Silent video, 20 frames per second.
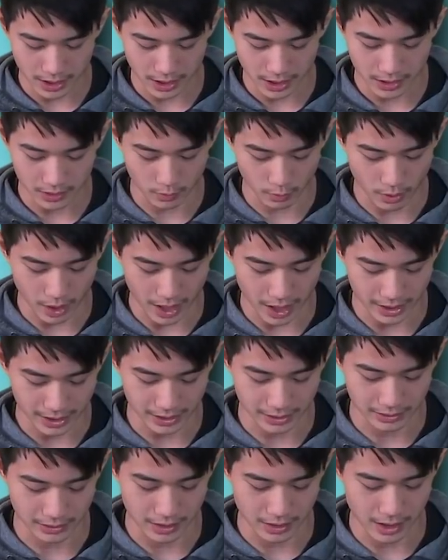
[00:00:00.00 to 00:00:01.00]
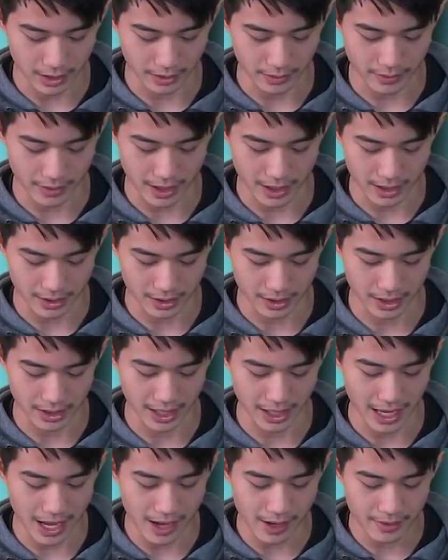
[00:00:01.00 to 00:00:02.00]
and Rocket log that
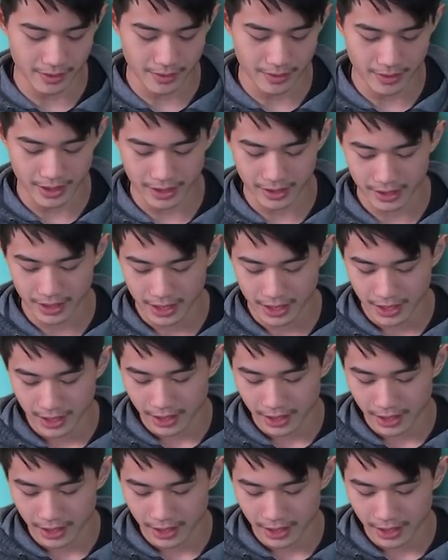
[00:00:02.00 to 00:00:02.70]
thing out of there.